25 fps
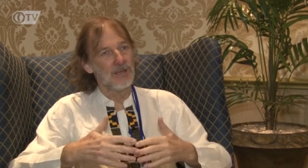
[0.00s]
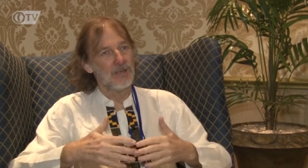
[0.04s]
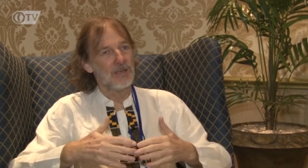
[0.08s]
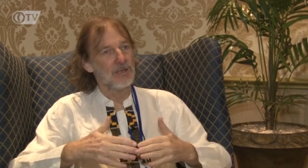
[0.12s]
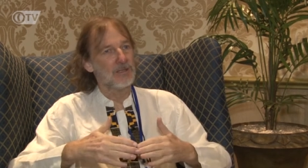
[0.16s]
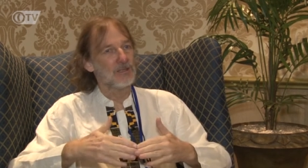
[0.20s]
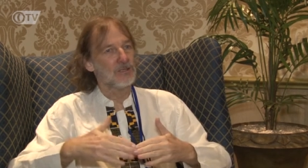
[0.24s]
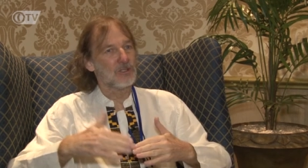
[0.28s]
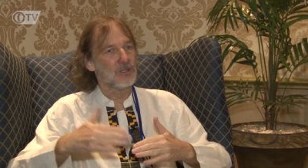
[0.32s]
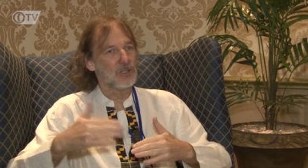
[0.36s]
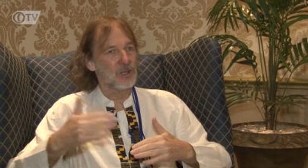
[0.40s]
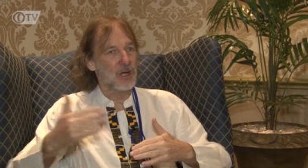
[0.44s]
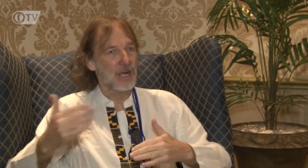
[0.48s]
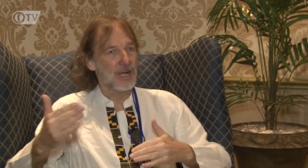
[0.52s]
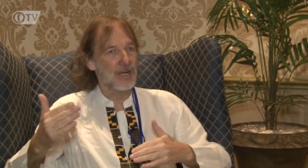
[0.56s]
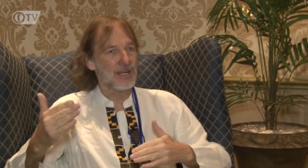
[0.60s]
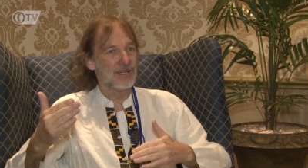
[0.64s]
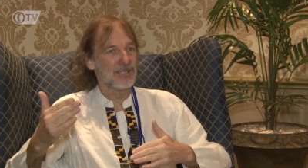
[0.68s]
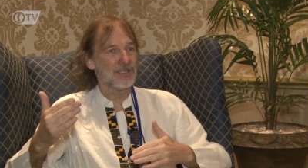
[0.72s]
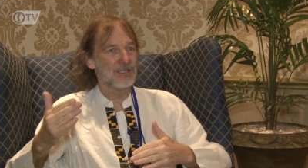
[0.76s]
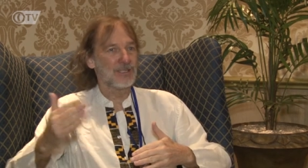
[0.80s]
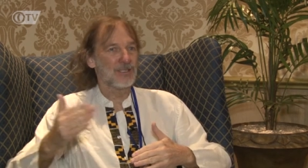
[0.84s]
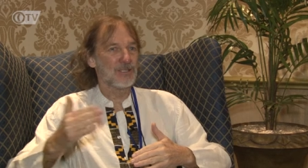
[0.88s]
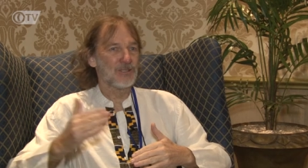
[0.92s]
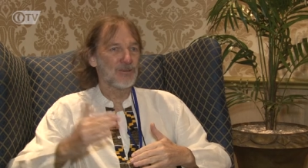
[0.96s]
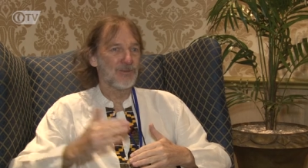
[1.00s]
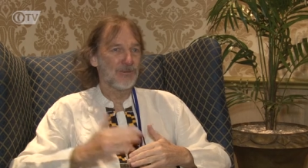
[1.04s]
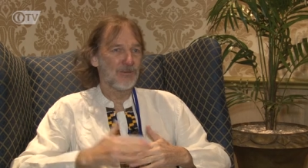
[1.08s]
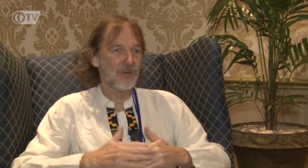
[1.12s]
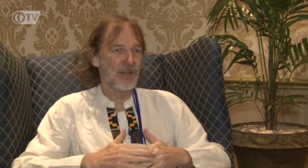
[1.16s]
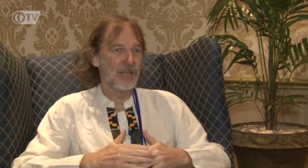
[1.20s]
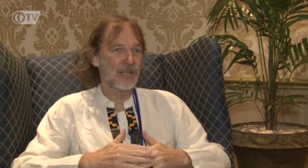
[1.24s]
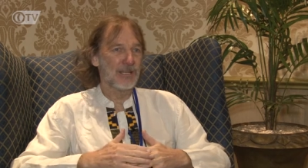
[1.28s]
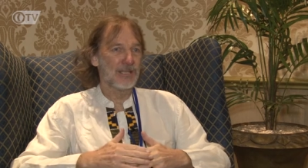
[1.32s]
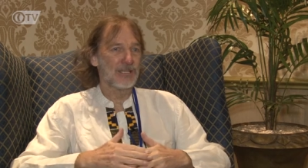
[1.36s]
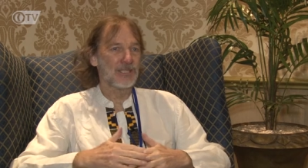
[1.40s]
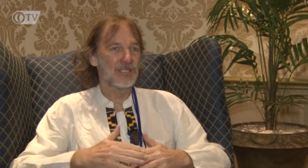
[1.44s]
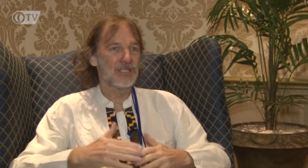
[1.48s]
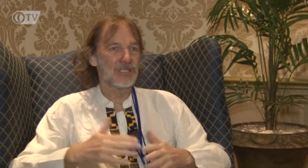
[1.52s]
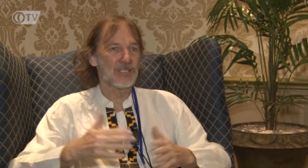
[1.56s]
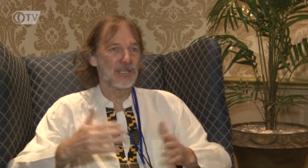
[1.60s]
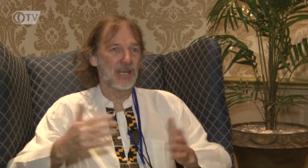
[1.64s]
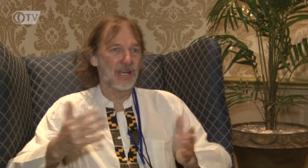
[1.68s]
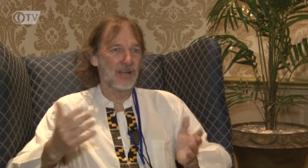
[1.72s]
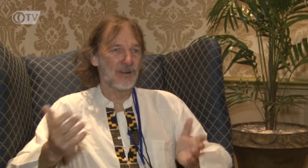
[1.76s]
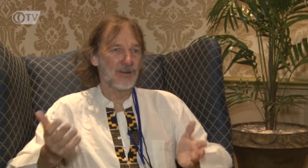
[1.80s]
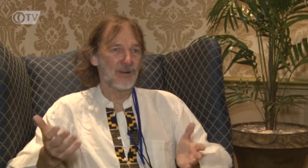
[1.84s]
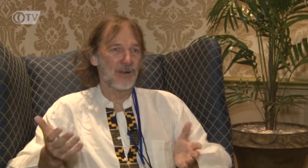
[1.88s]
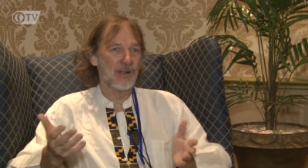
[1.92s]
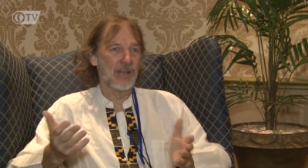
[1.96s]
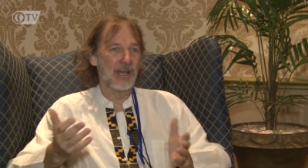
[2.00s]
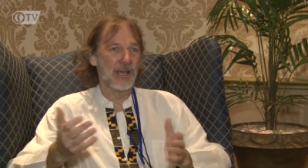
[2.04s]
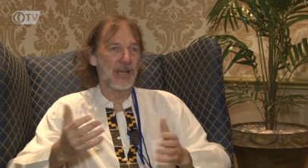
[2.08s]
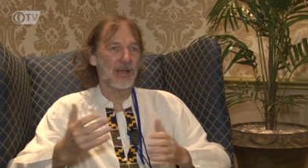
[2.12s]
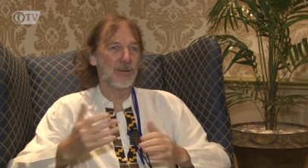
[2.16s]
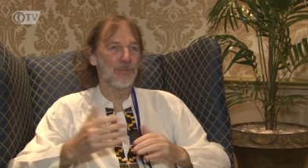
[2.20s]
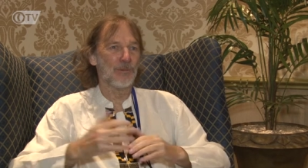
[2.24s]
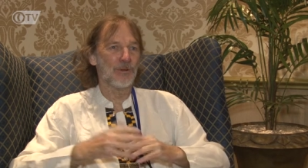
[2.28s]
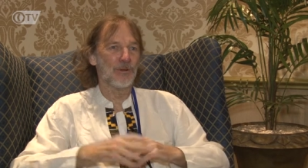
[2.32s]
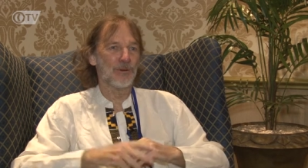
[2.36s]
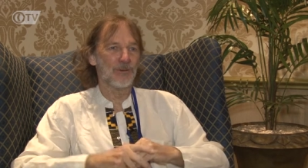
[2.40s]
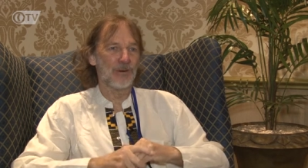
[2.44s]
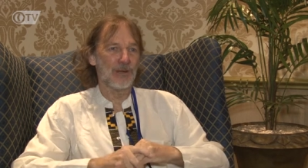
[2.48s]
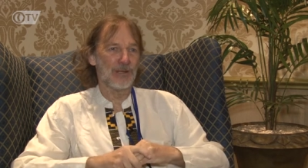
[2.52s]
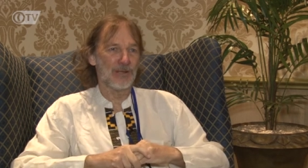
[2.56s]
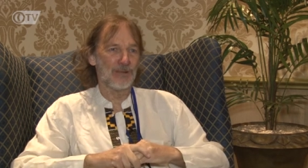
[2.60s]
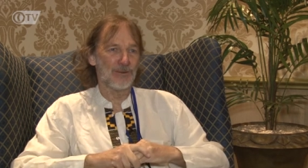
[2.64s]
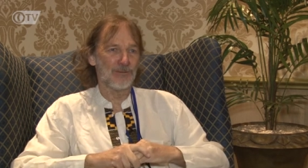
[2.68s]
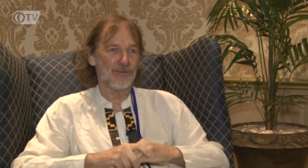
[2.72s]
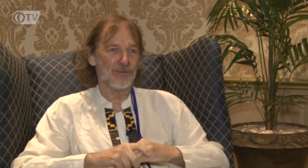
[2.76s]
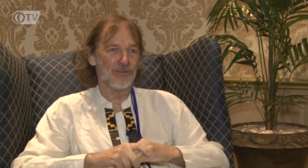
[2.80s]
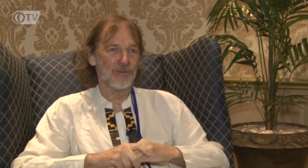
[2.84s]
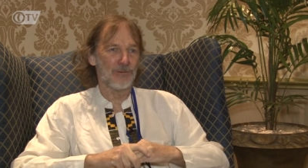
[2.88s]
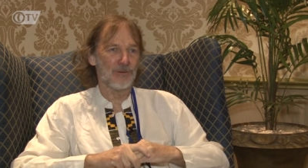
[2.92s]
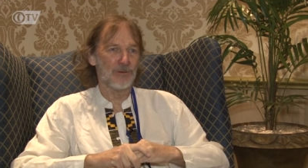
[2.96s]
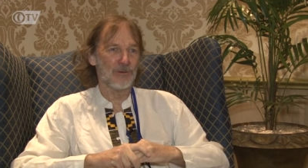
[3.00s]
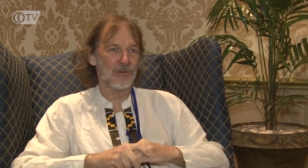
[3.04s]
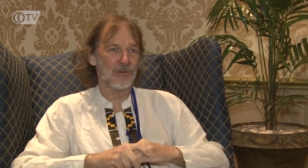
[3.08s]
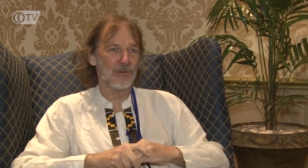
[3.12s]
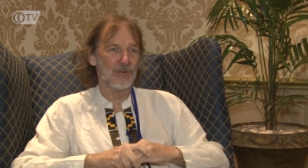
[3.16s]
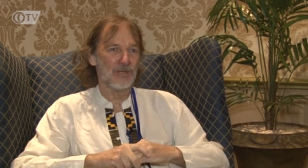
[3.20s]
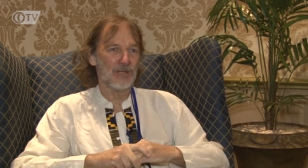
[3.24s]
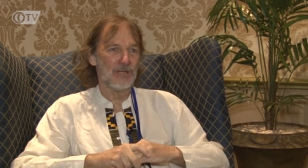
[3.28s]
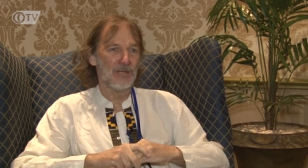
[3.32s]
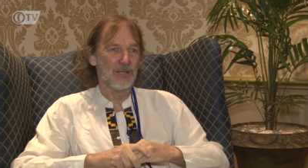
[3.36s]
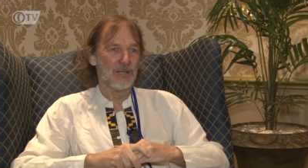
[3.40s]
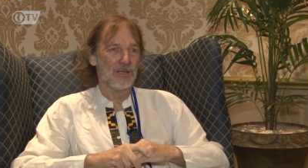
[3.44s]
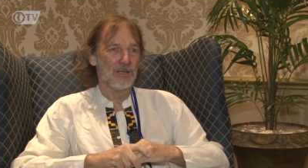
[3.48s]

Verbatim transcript: uh, droughts, floods, unreliable rainfall